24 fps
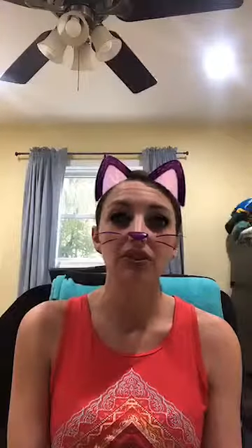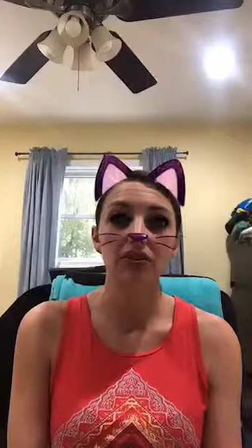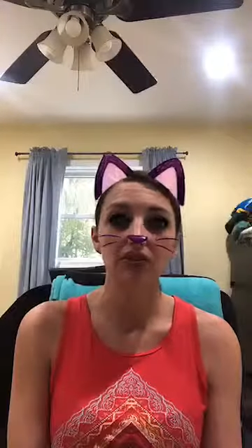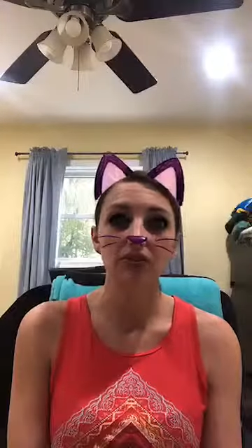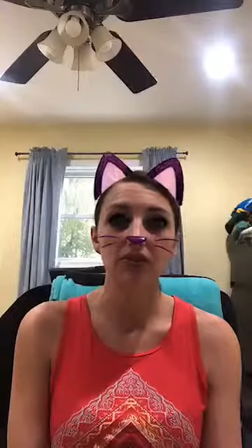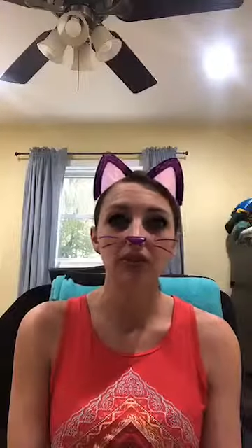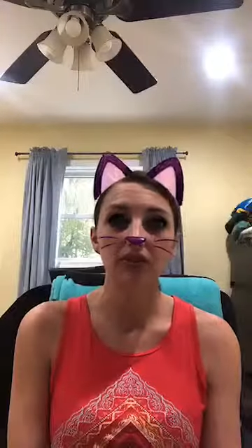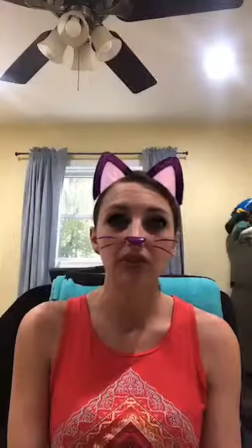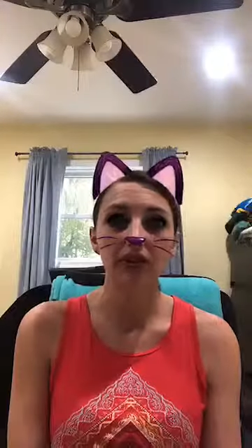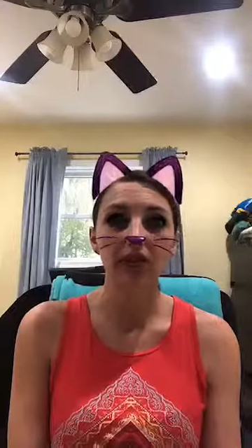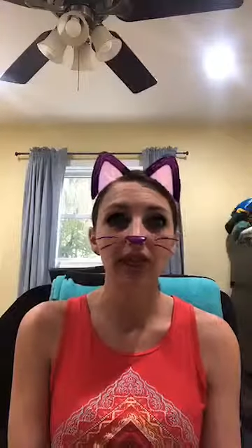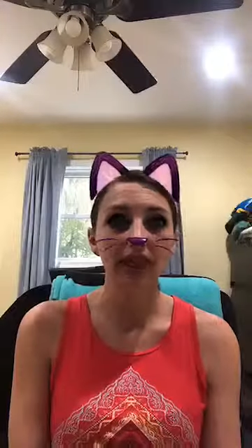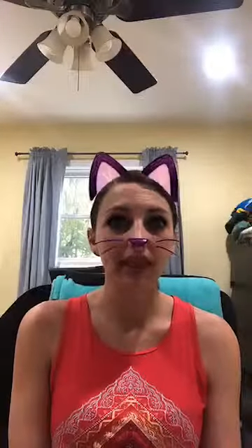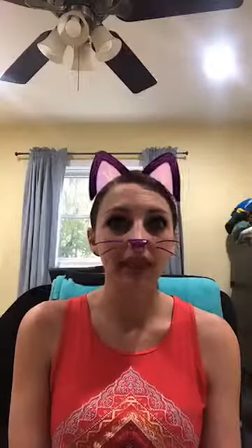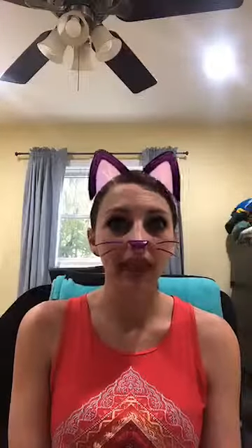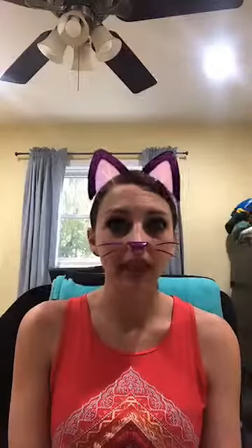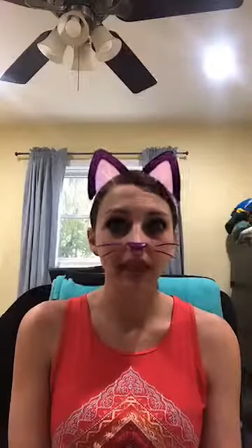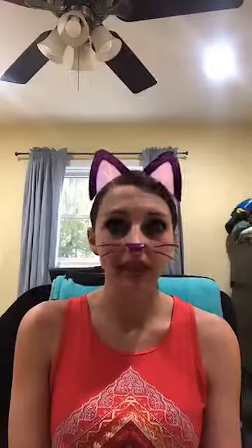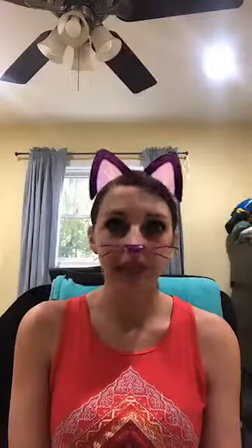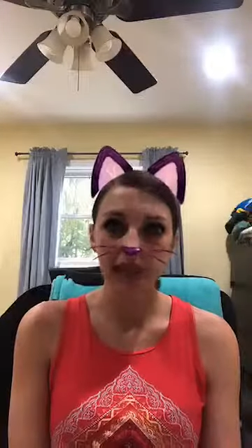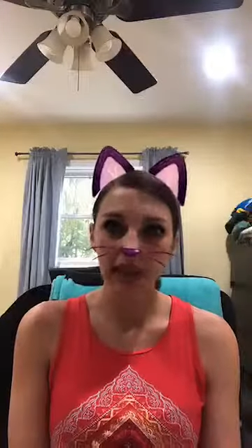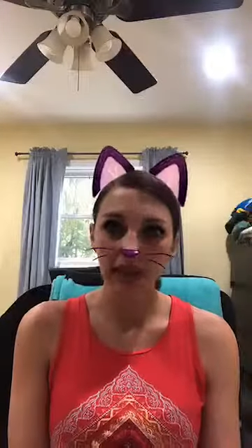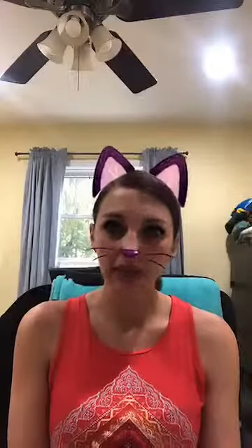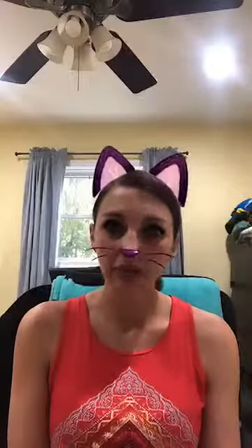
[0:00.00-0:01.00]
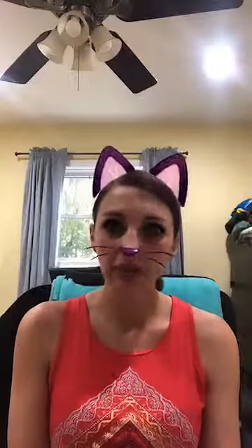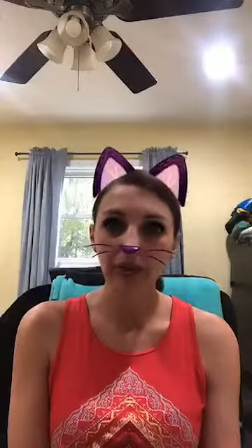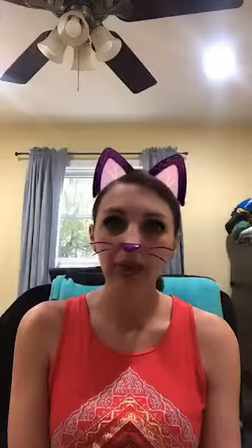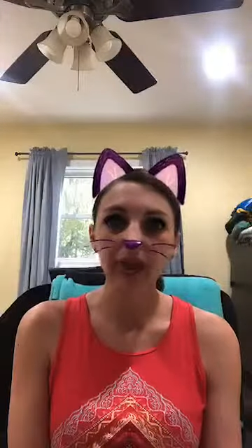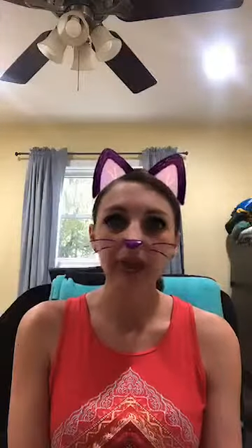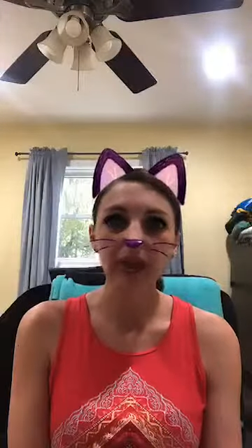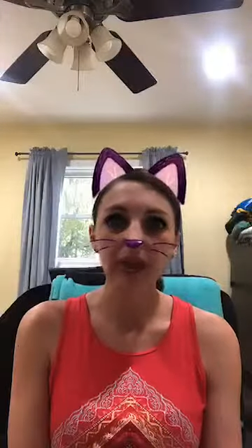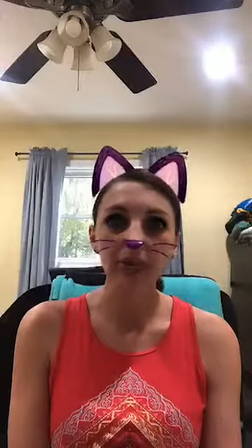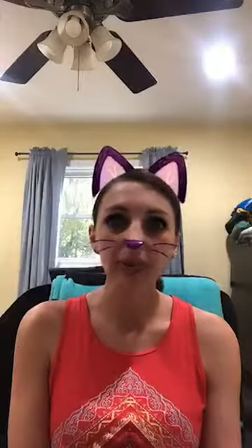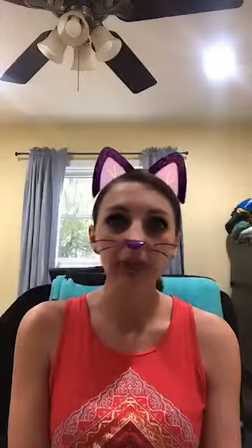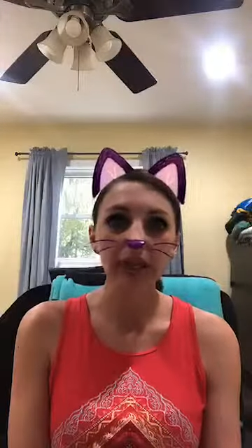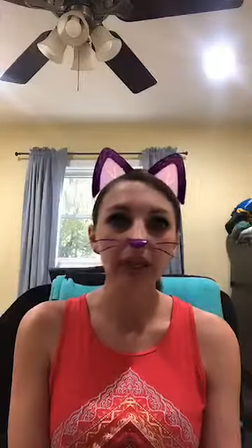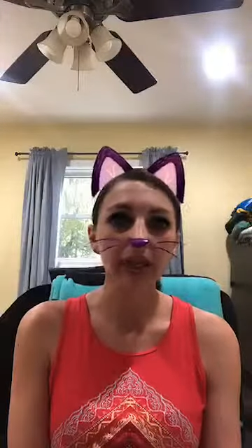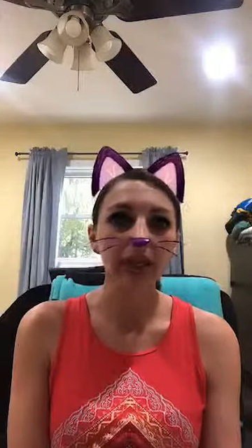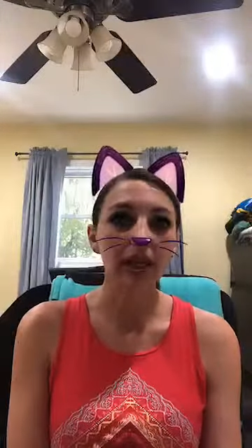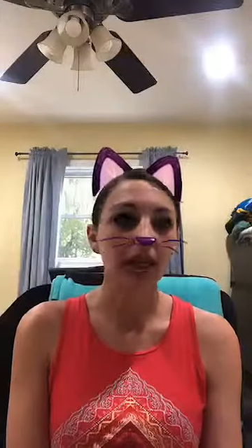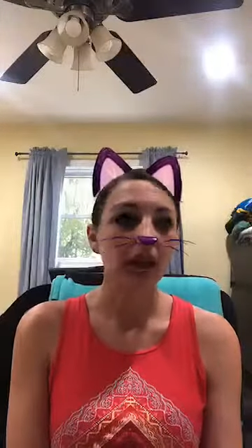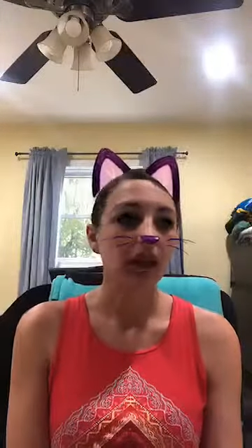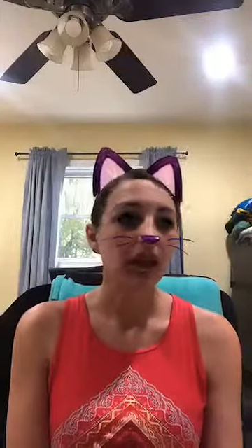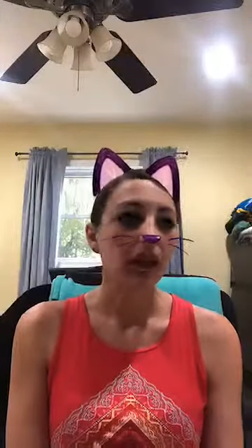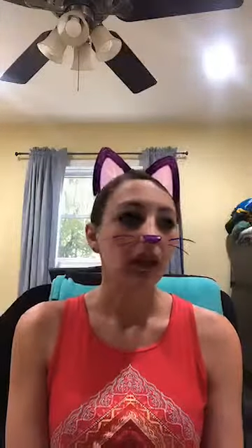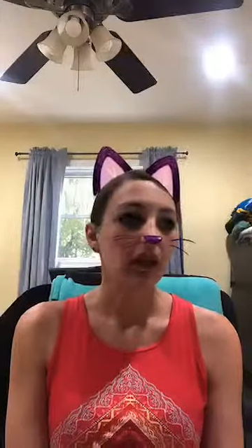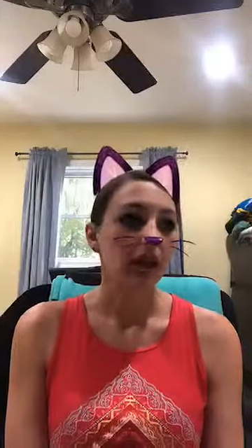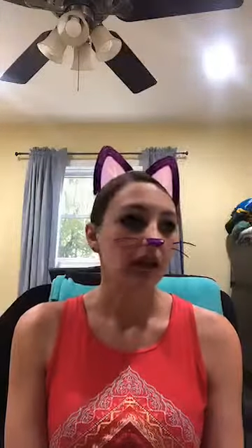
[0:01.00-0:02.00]
to get that tackled this week
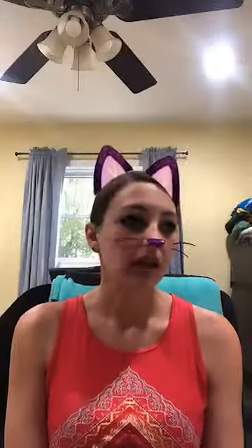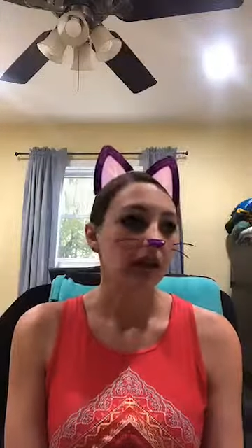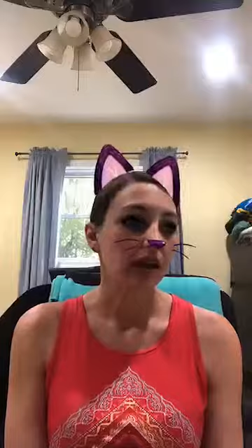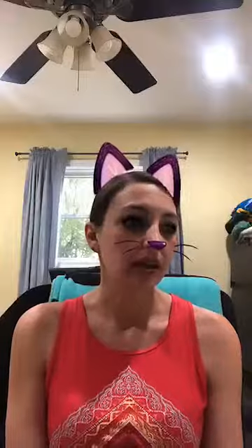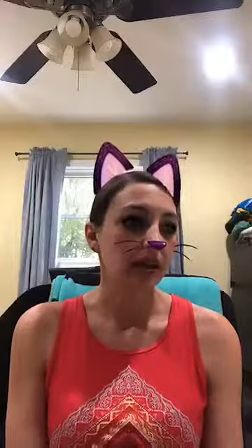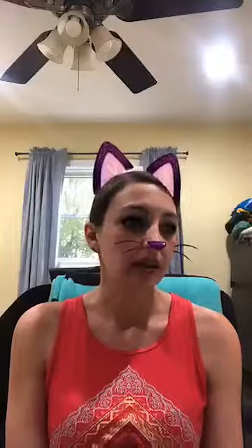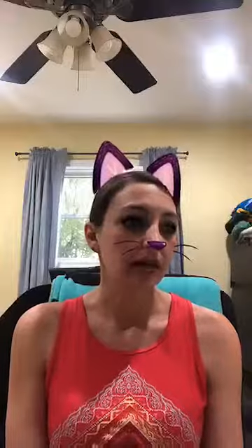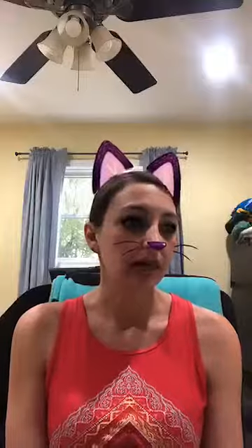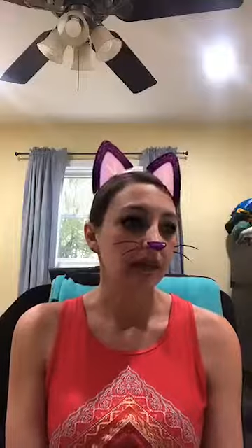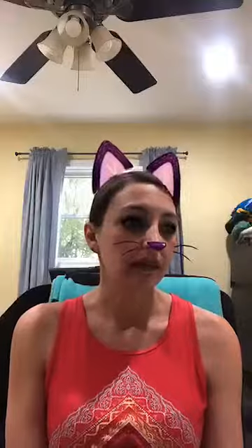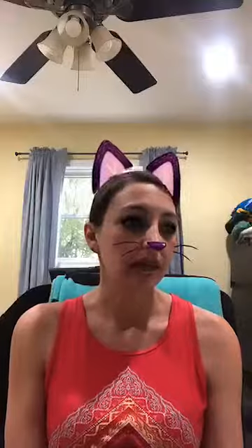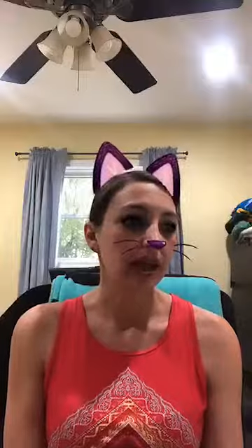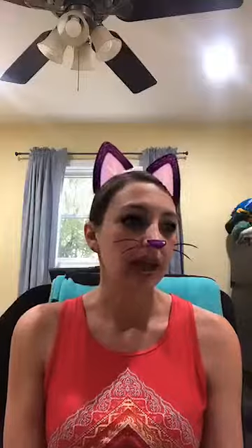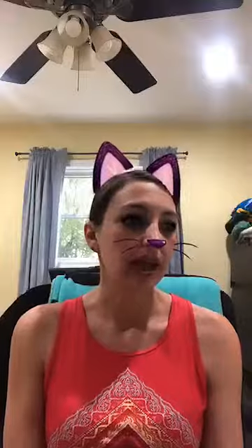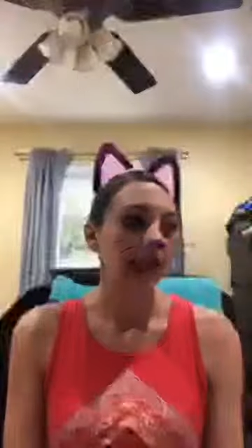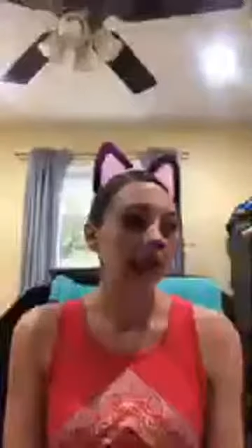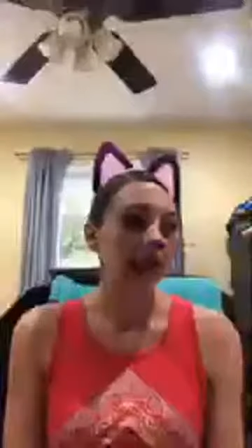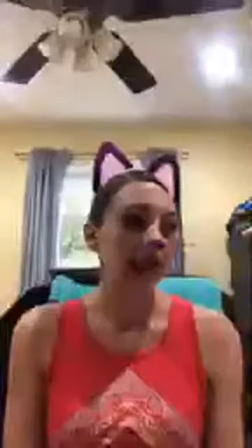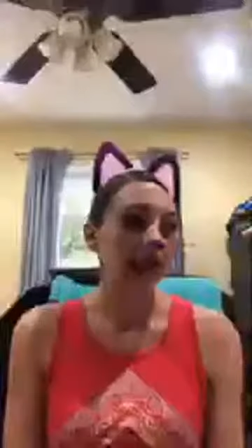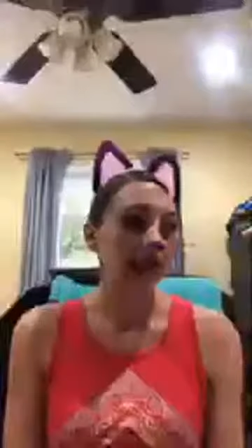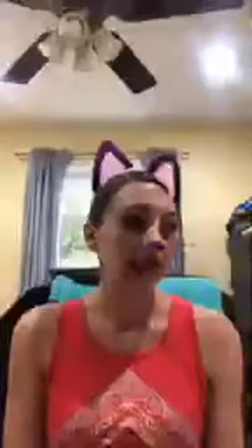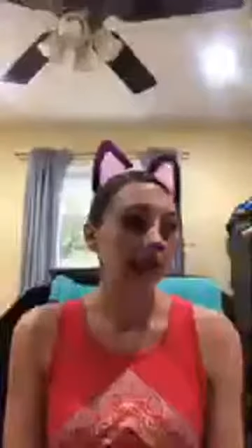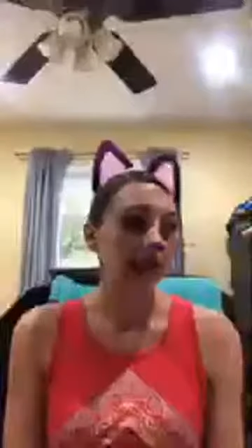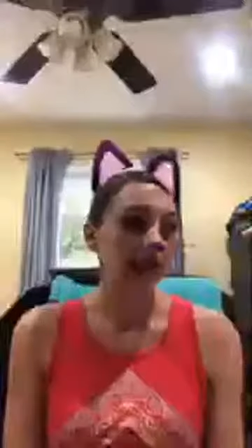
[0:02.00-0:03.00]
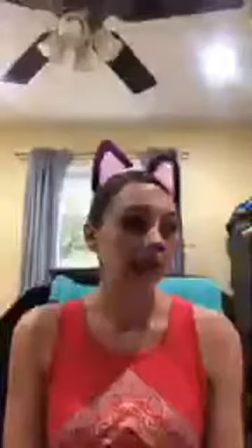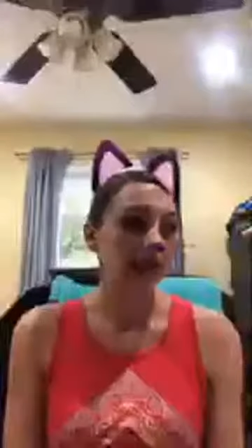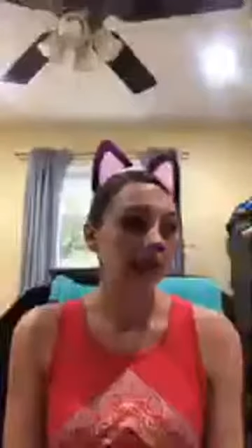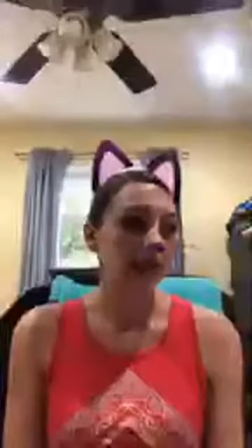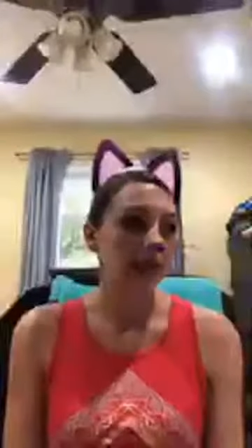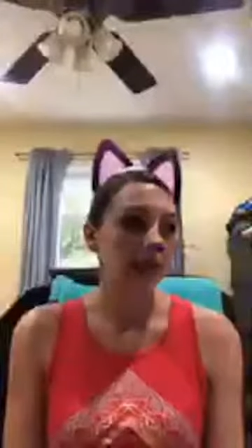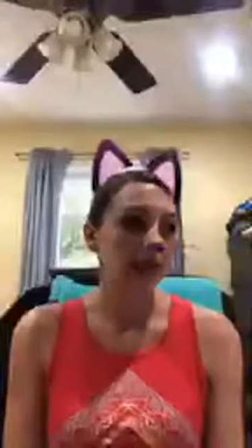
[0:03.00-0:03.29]
and